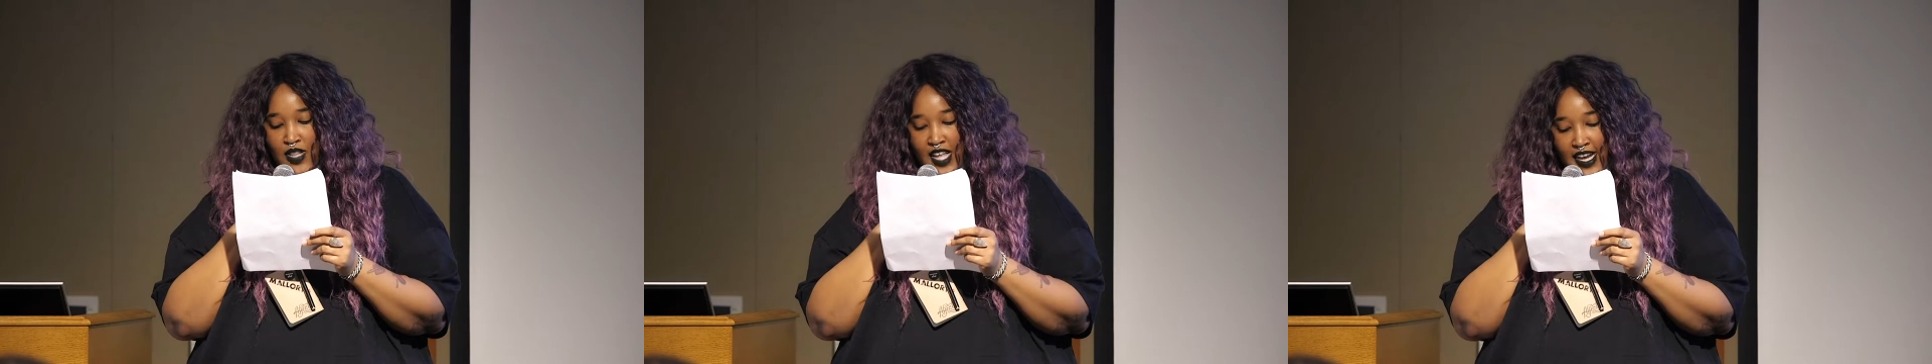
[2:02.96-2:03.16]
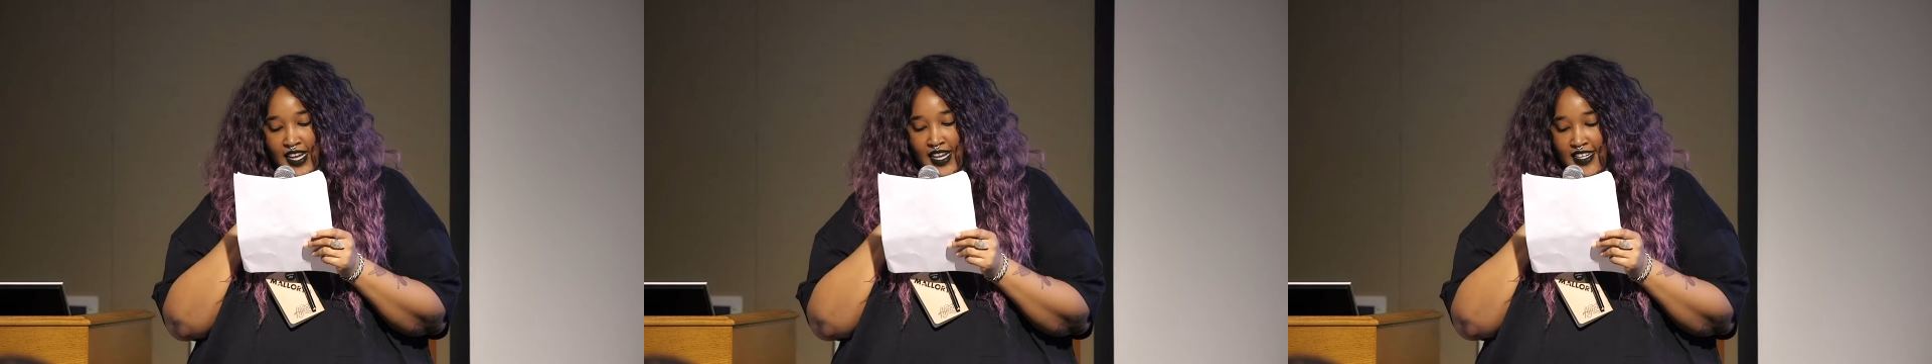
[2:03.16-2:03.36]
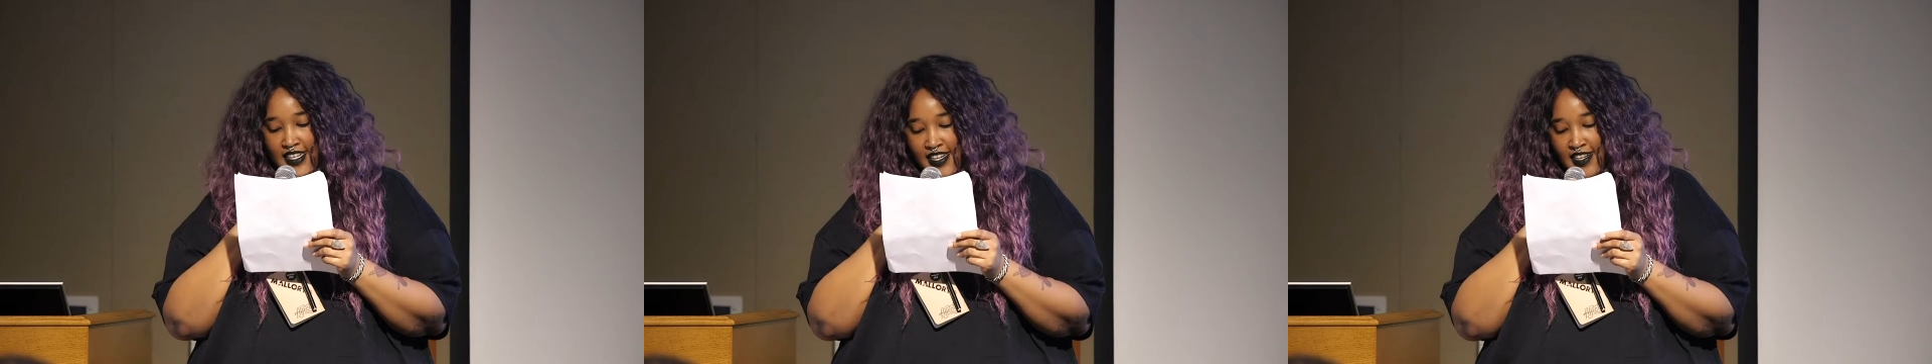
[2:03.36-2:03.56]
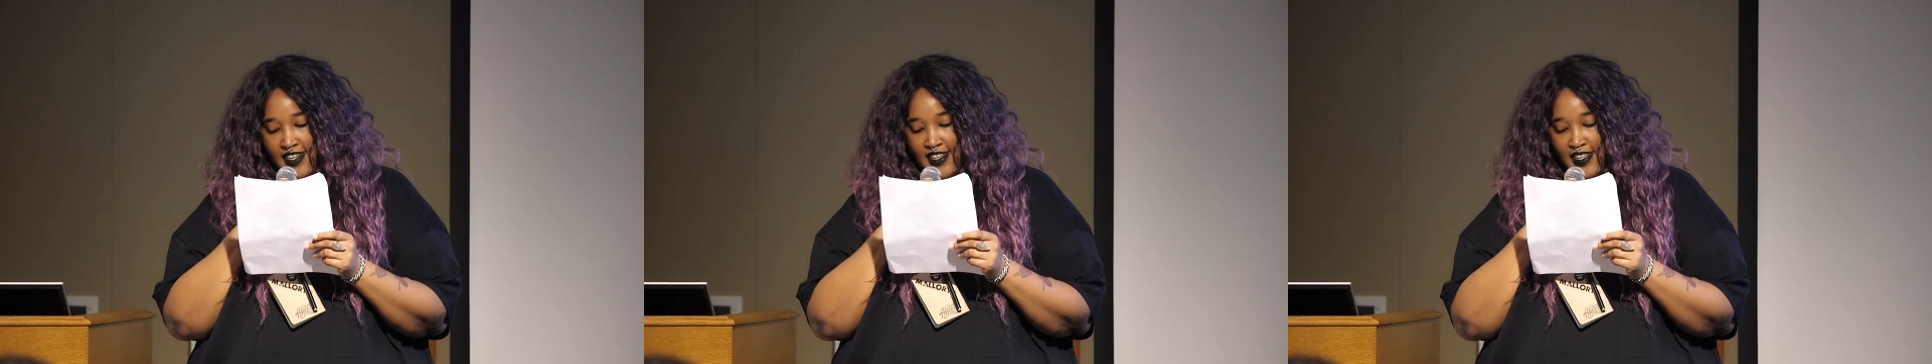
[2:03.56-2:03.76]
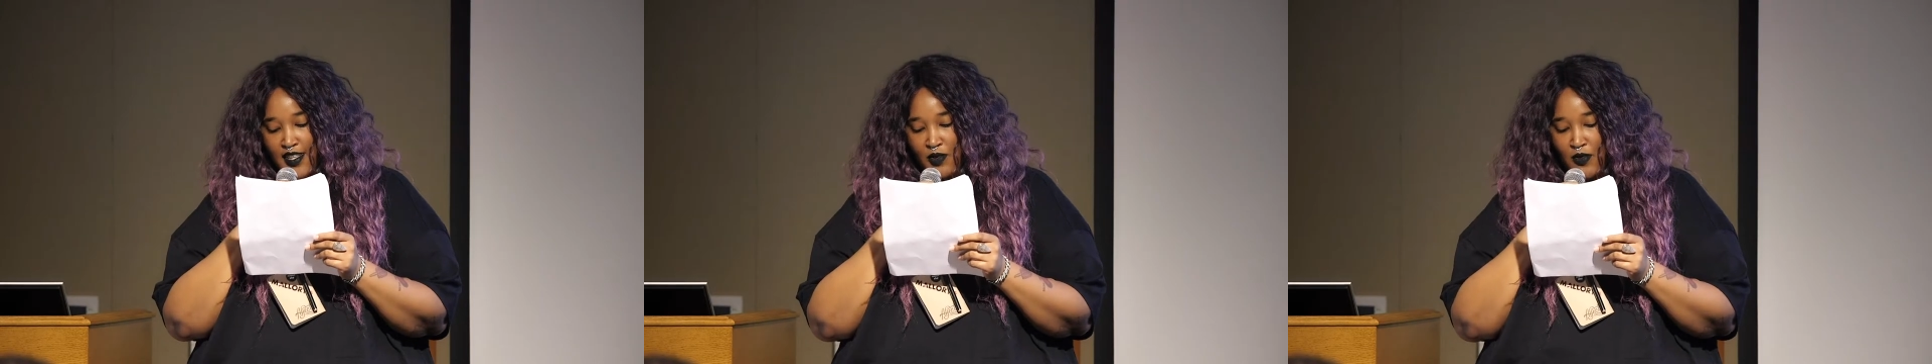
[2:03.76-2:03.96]
Black
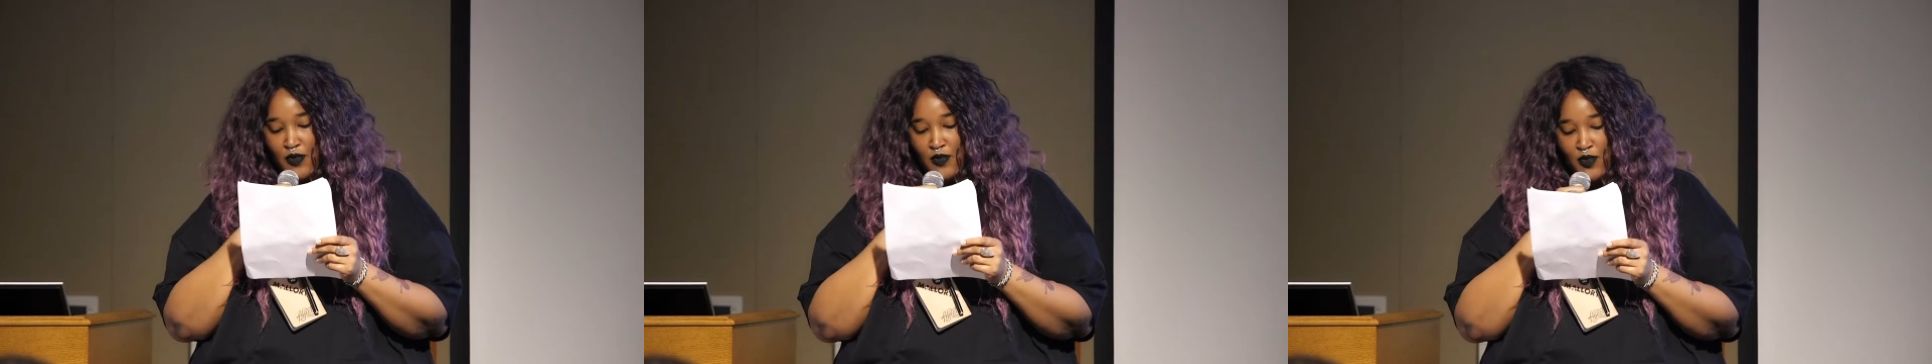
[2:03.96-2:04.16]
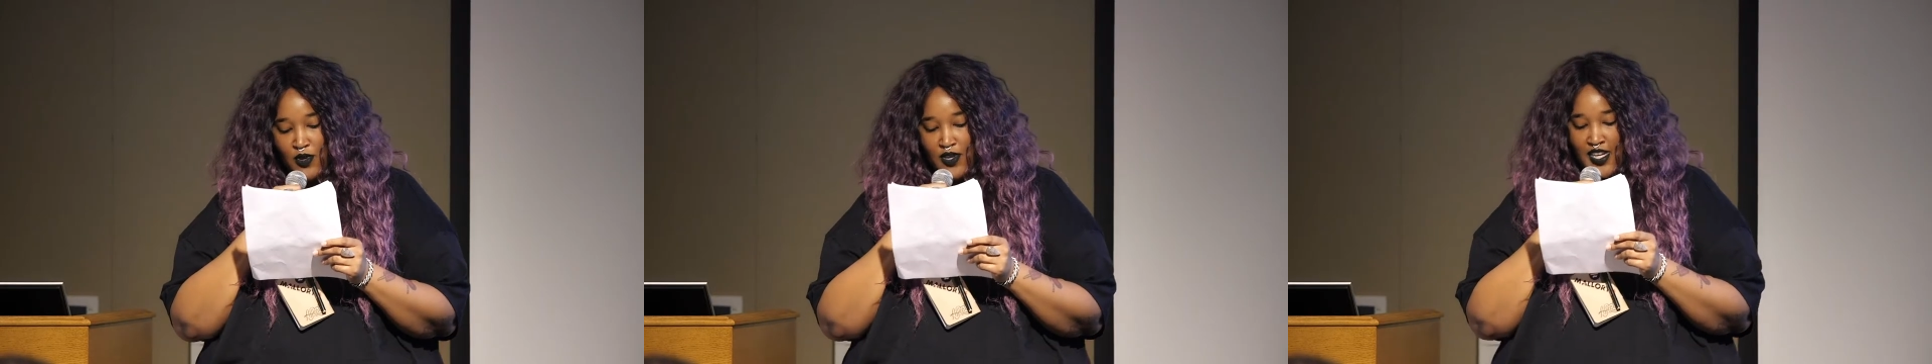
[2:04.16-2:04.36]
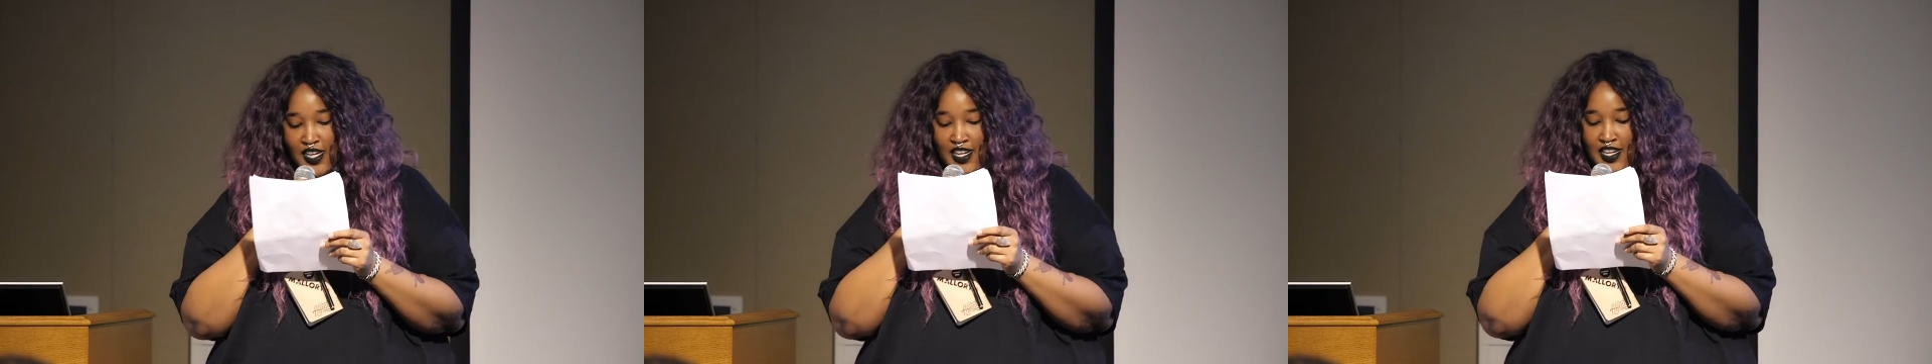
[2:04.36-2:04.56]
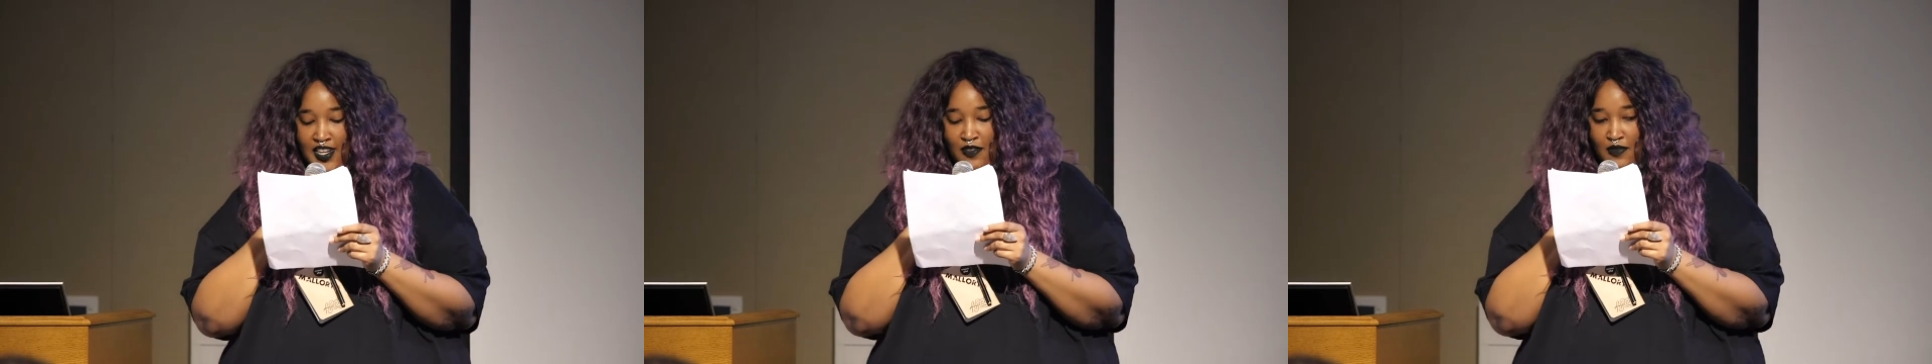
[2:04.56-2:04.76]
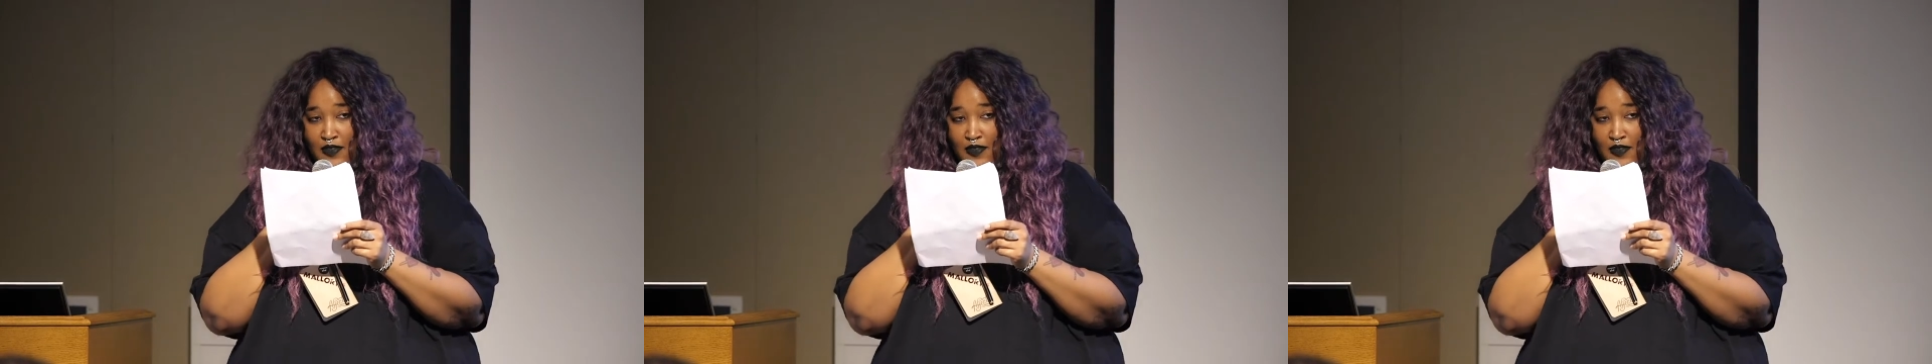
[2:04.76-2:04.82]
identity that we've created in